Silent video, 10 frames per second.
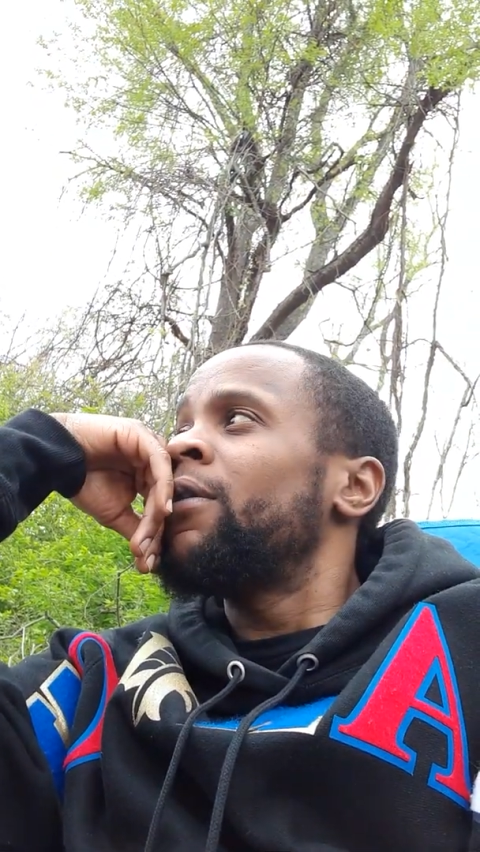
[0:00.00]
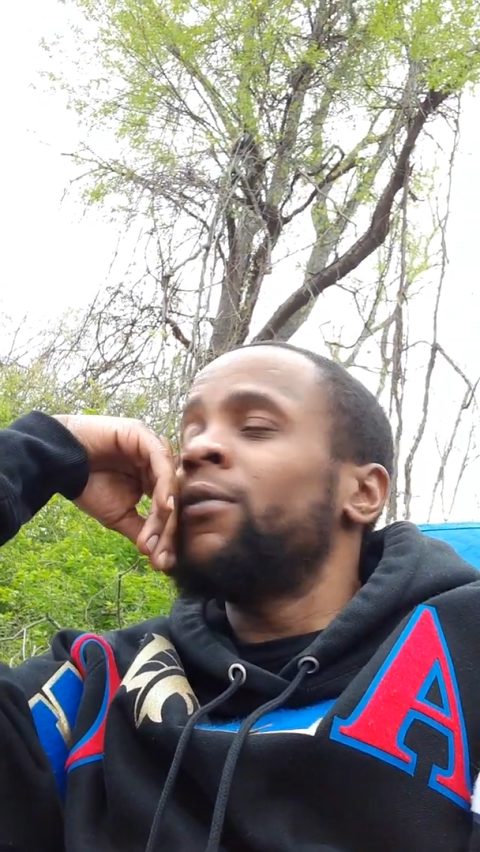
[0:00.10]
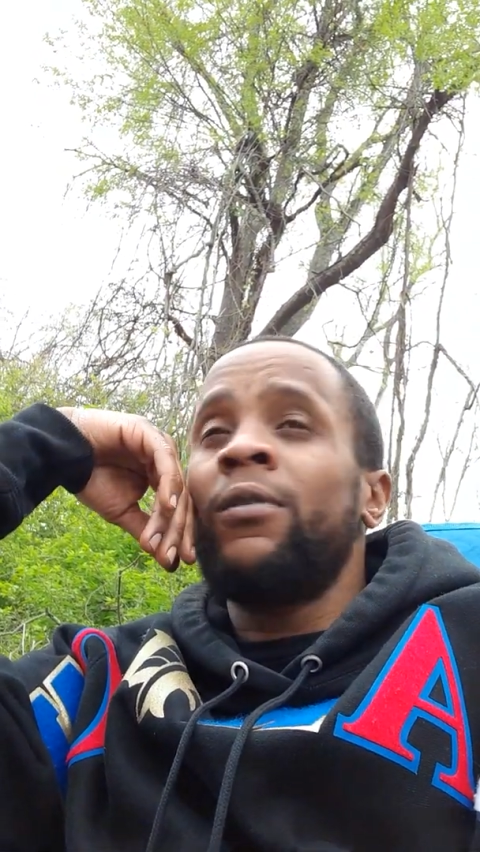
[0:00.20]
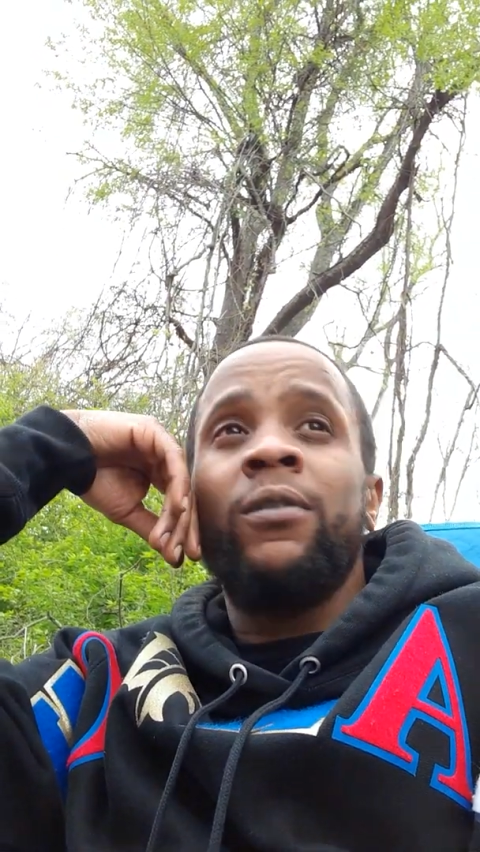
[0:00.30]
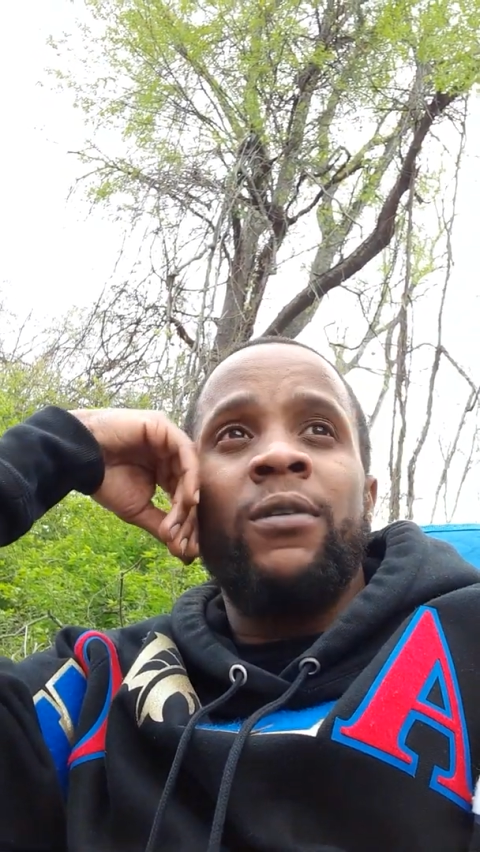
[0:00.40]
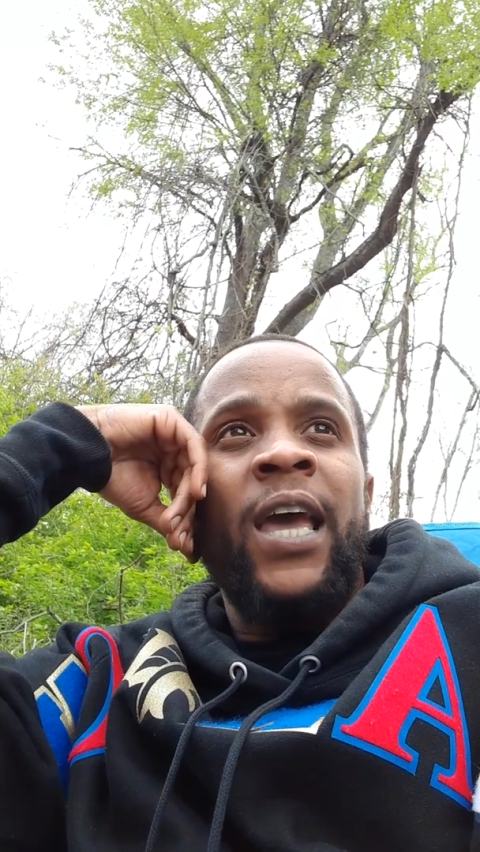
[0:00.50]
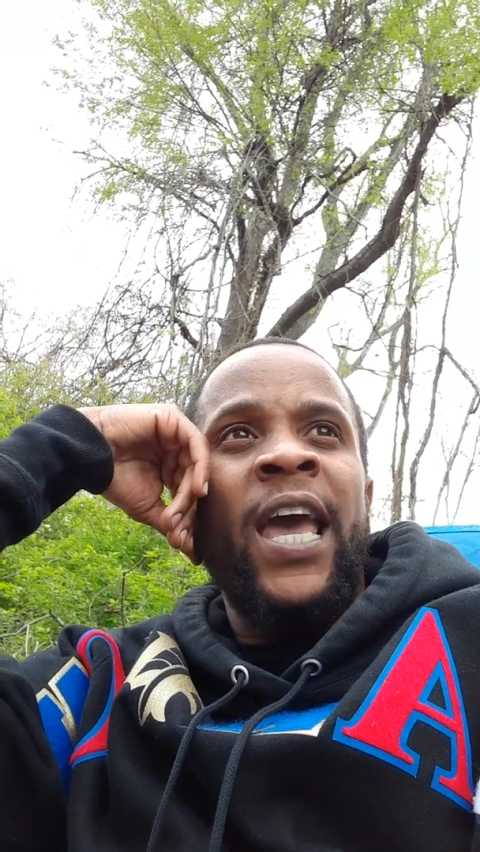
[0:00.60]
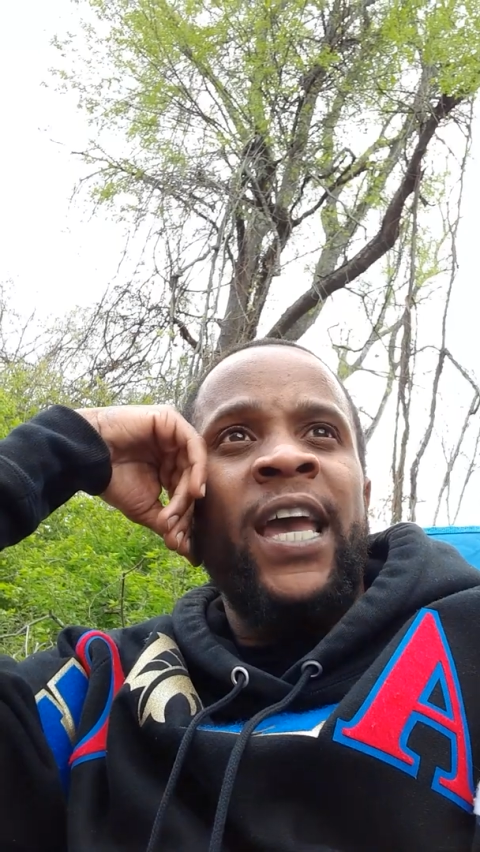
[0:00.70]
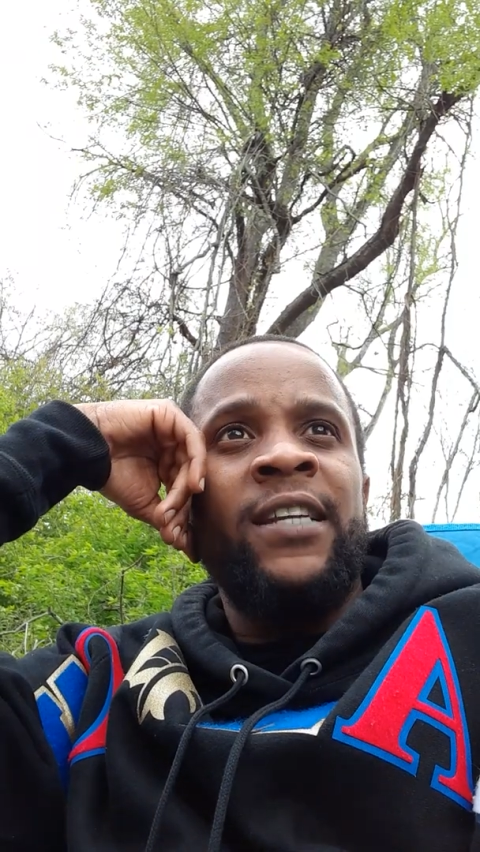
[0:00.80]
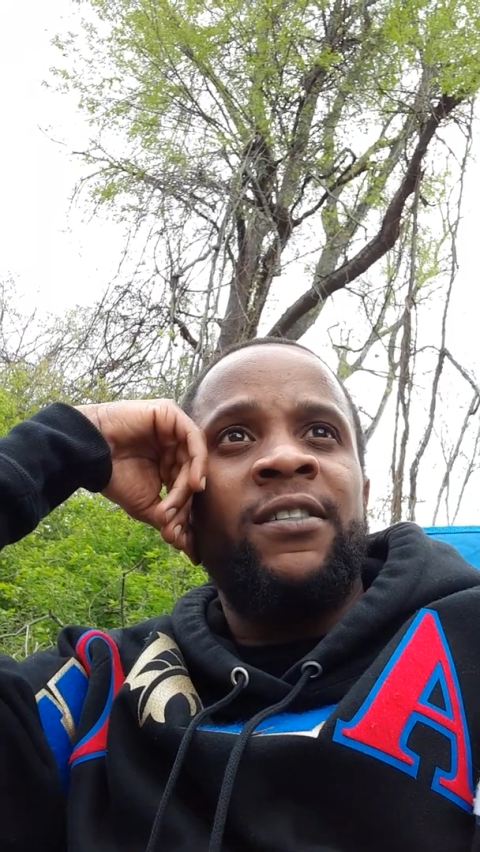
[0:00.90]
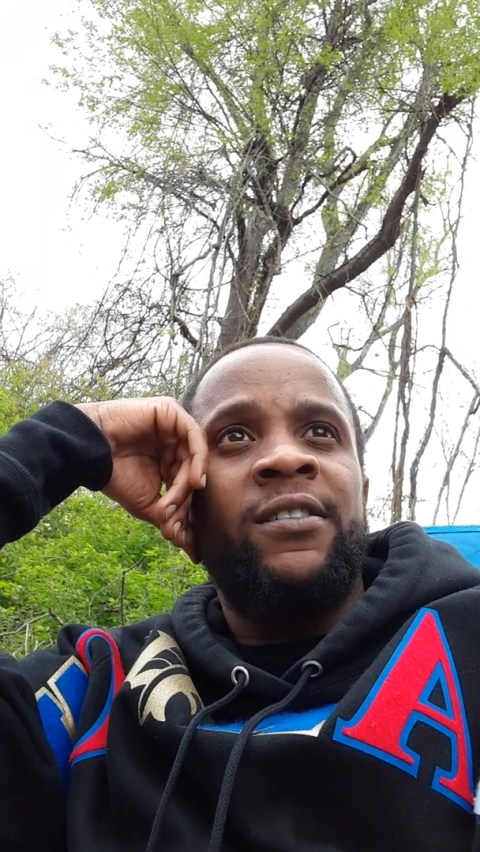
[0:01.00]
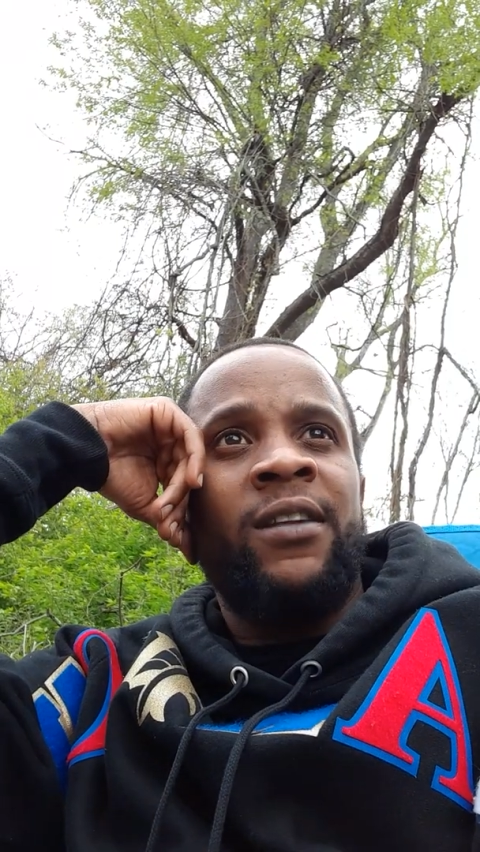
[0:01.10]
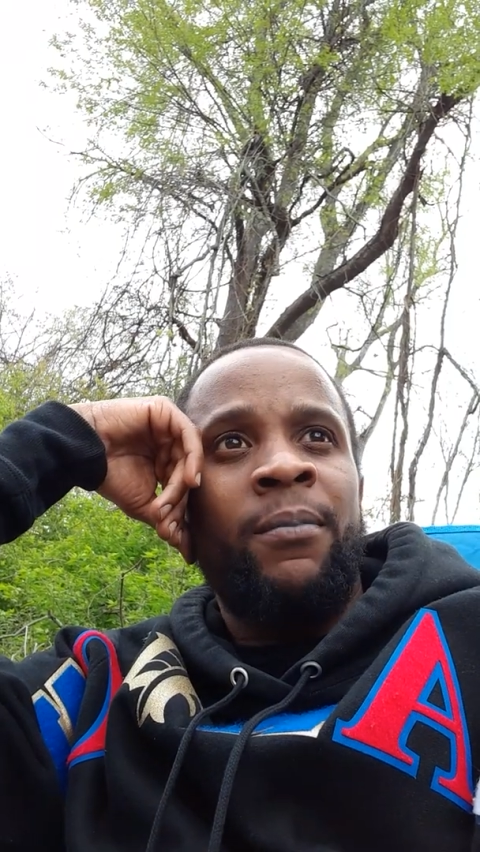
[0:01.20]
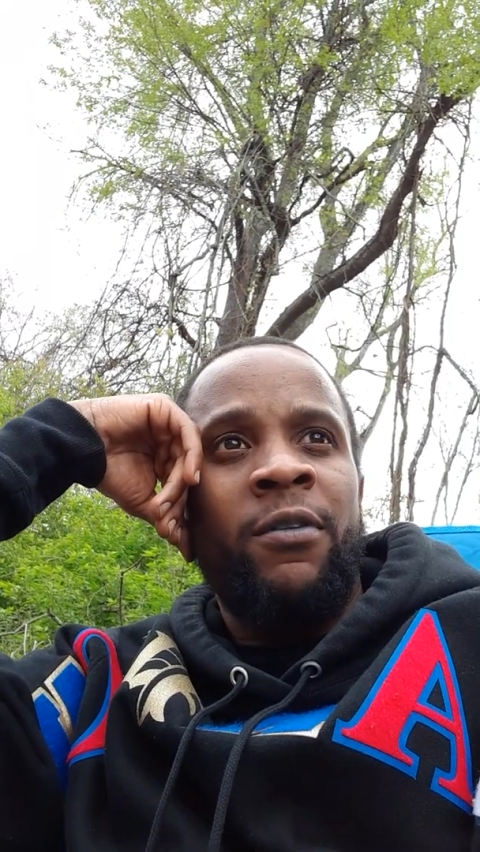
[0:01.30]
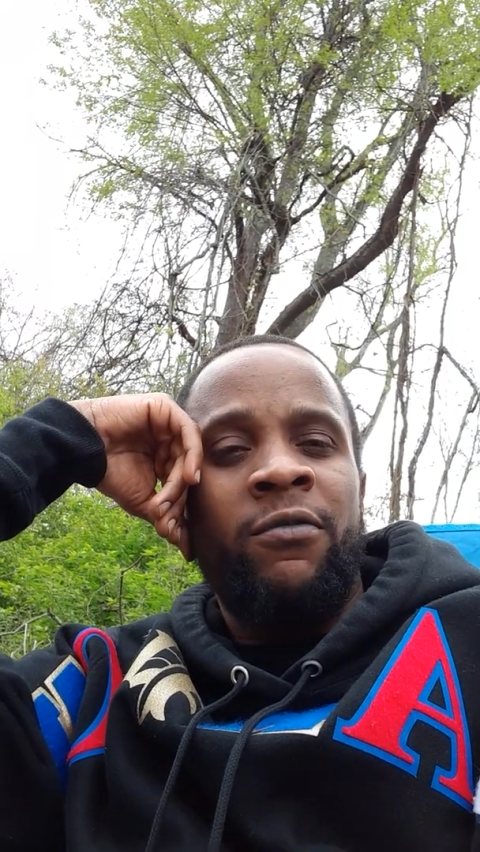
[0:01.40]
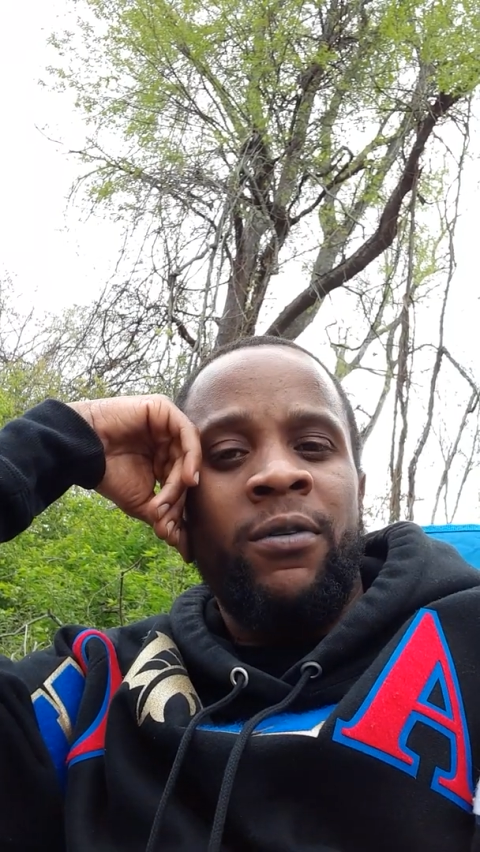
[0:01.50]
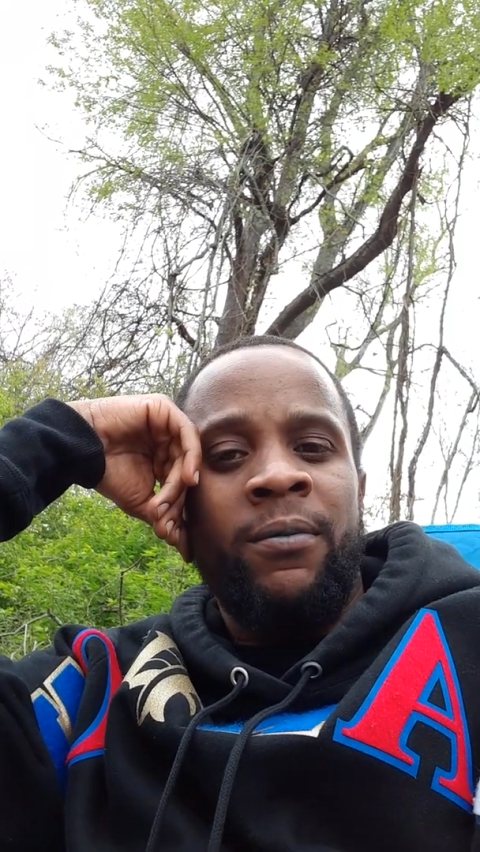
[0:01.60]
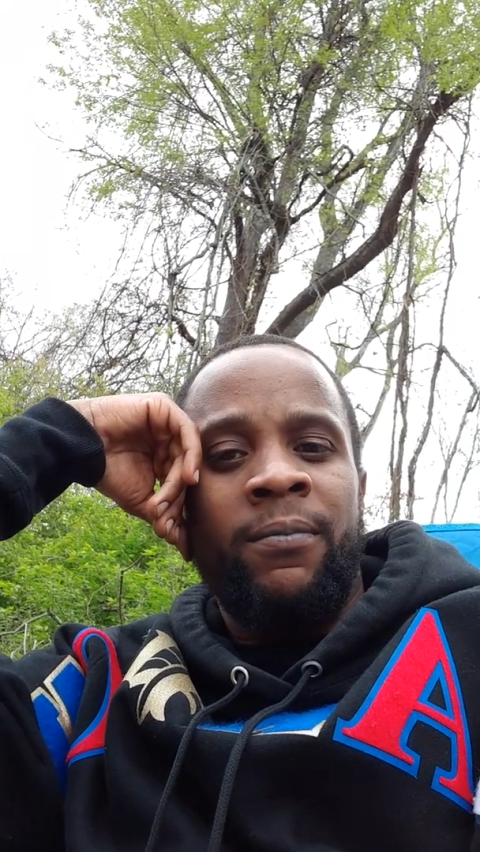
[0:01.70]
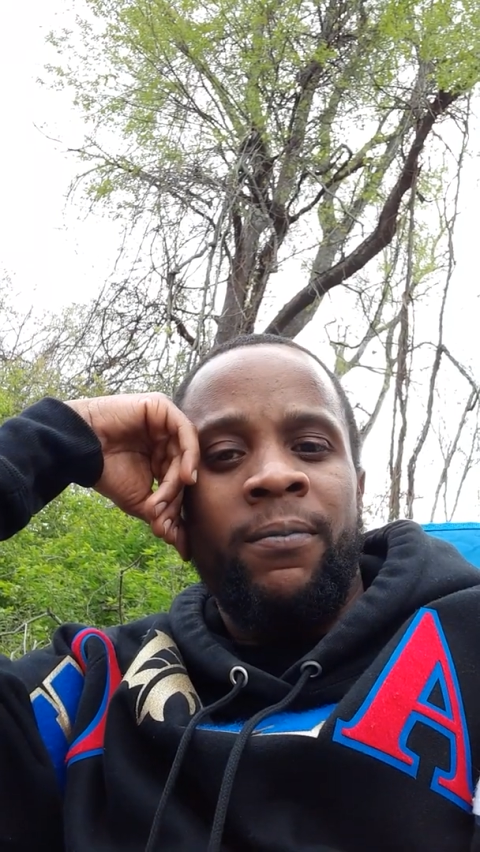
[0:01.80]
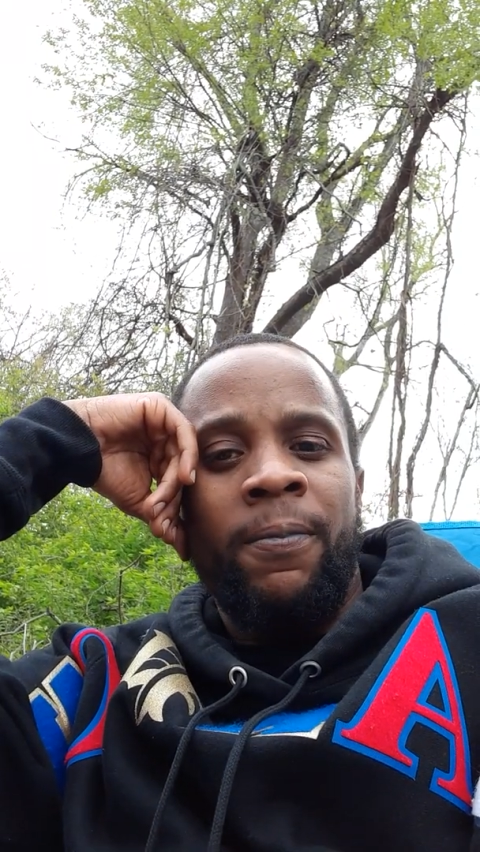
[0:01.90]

You aged some of them.